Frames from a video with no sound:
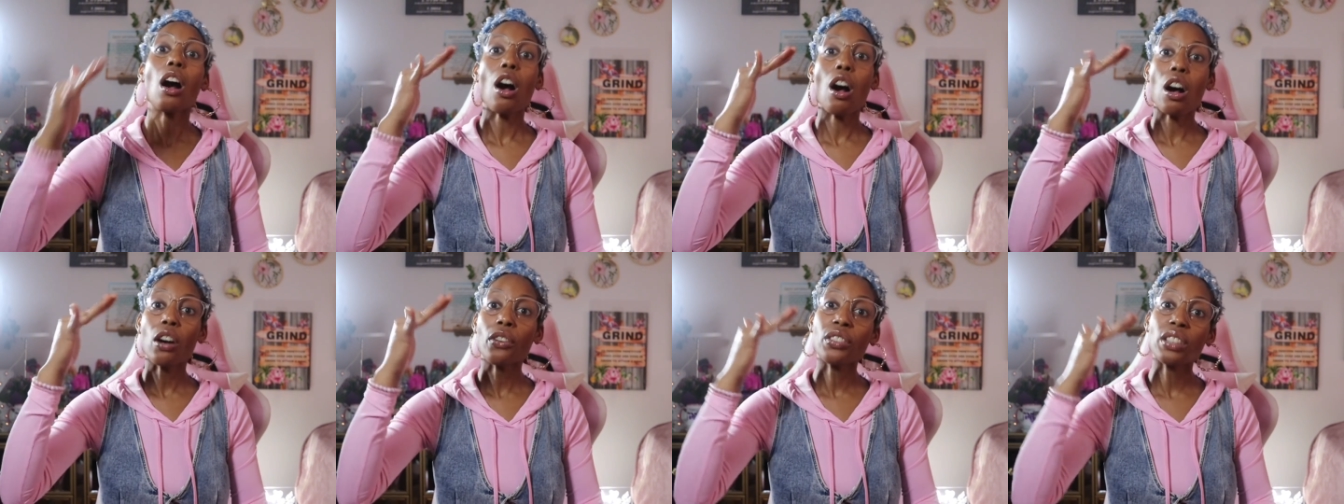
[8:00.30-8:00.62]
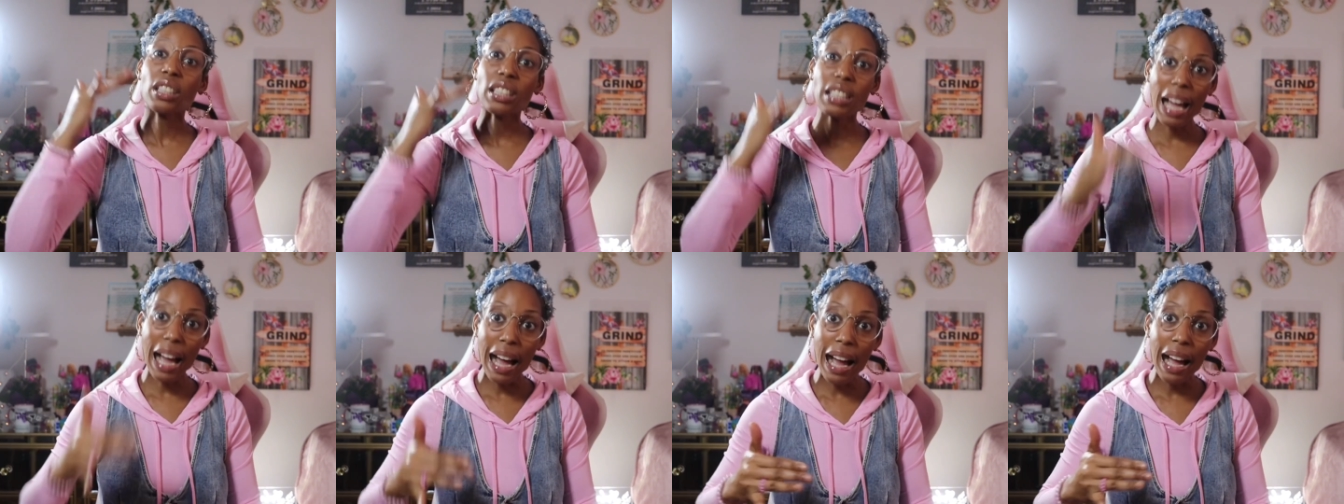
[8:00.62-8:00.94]
of
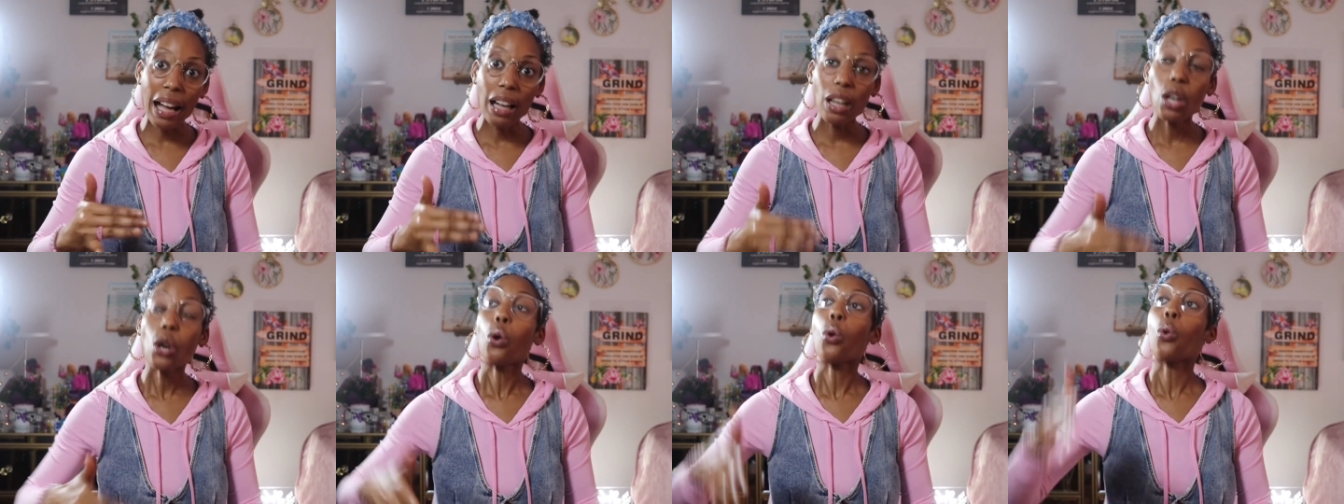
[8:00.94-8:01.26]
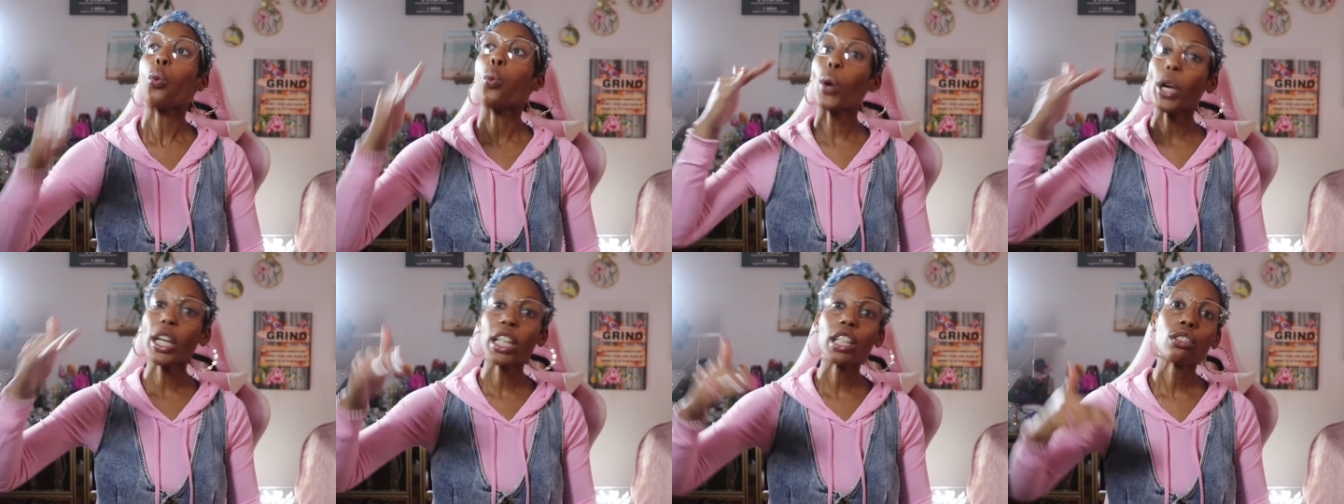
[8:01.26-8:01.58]
Yah
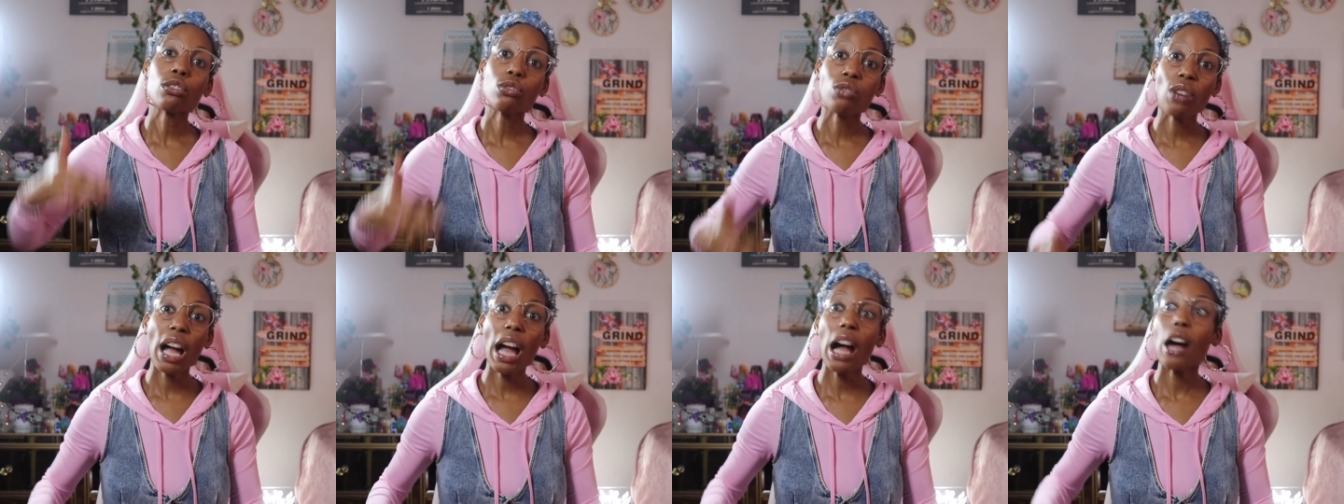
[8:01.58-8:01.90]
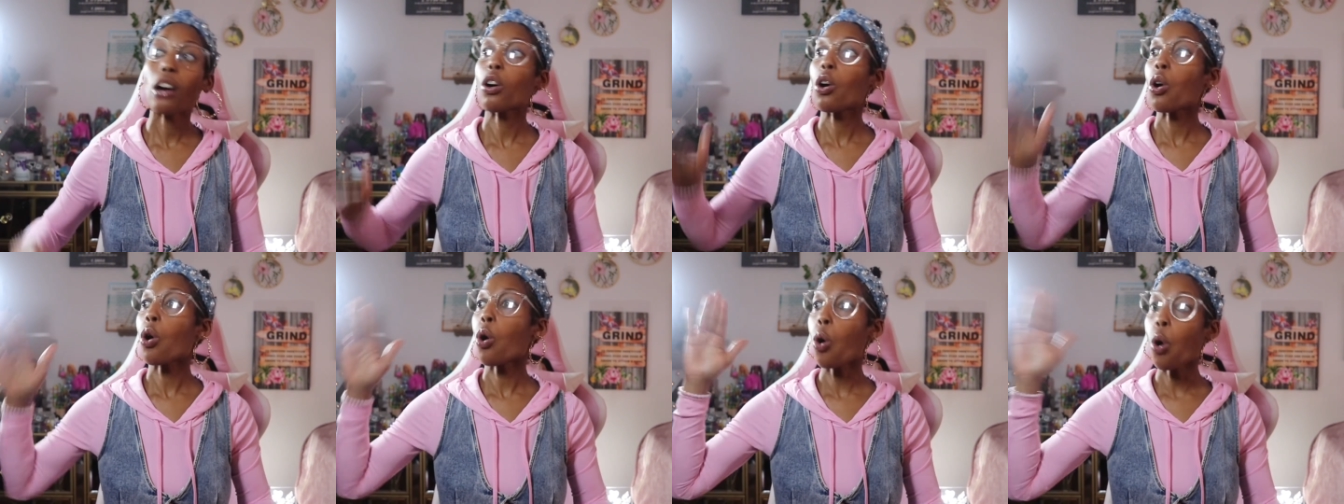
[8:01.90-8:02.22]
went
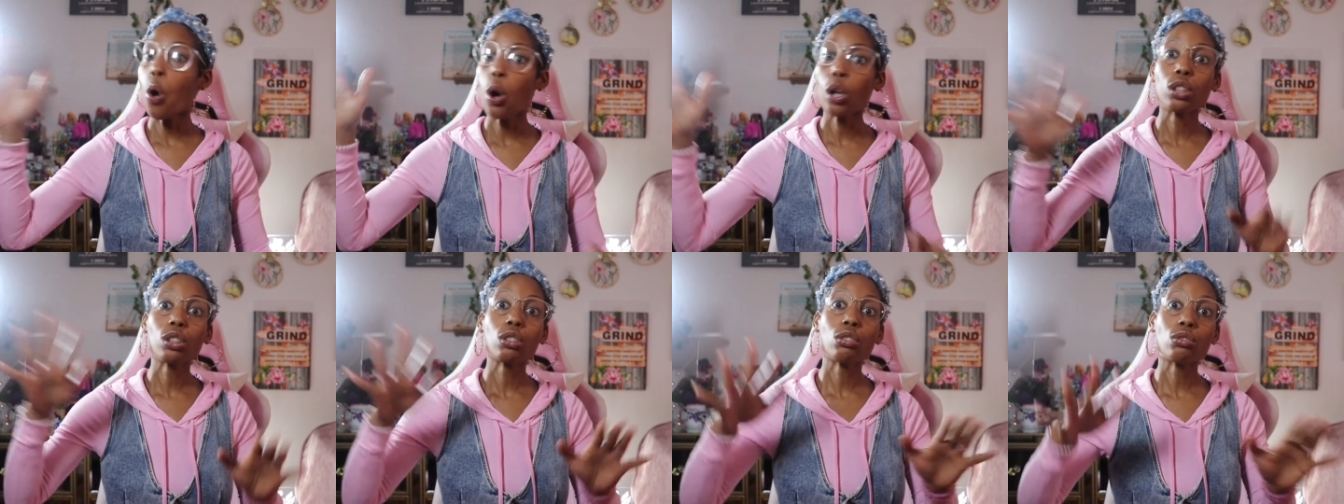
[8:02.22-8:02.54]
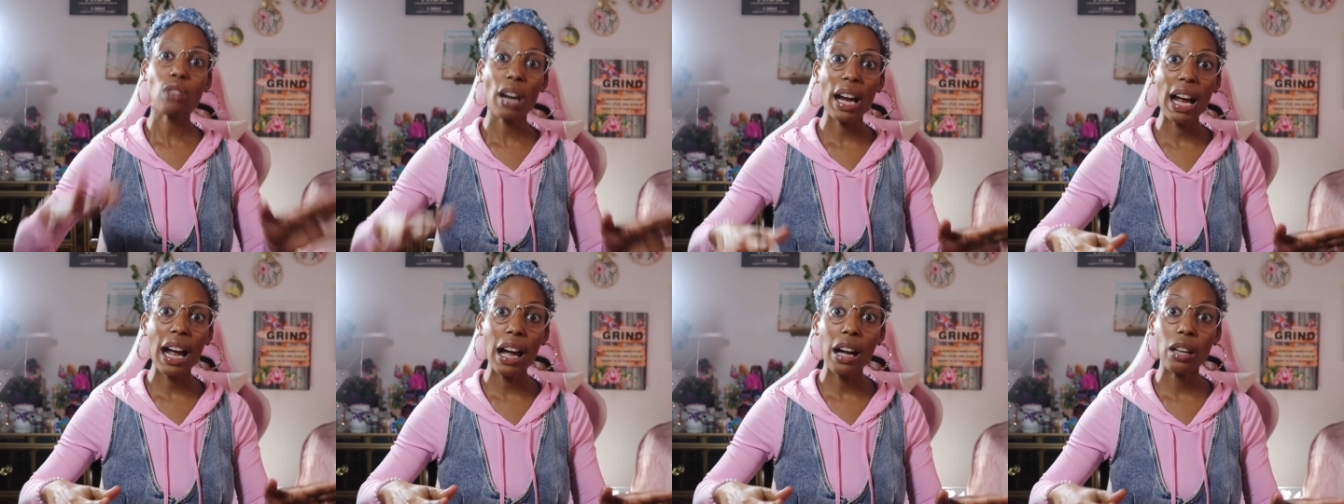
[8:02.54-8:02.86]
around all
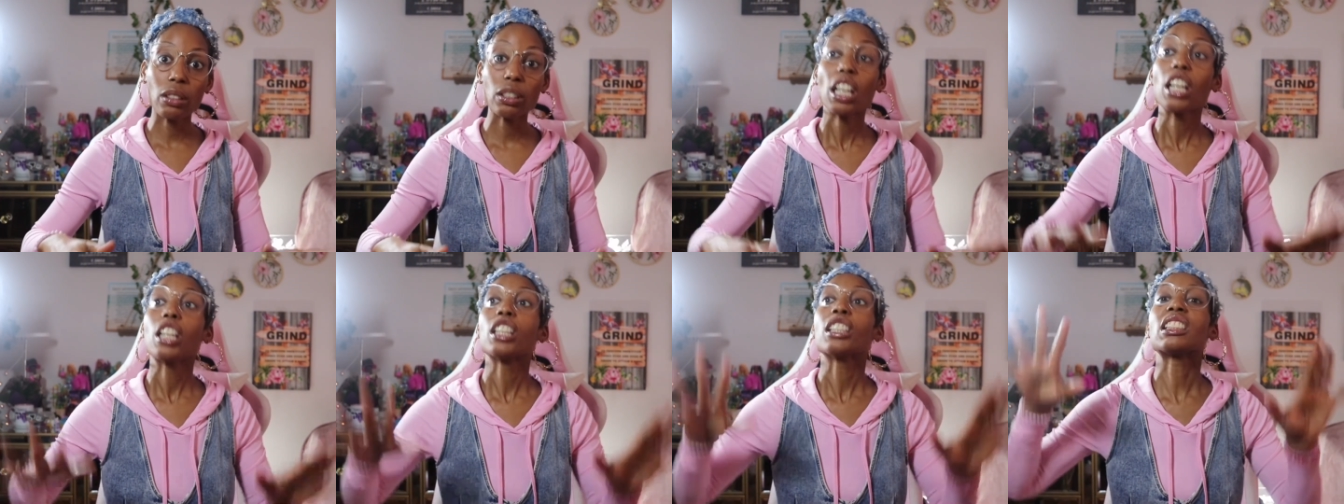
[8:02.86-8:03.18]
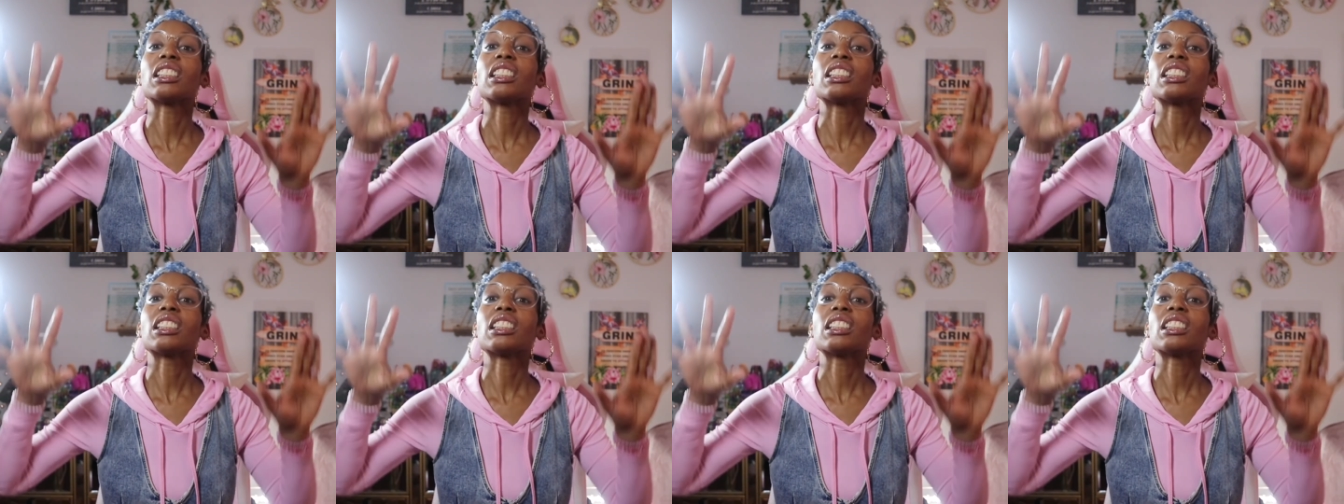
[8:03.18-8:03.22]
around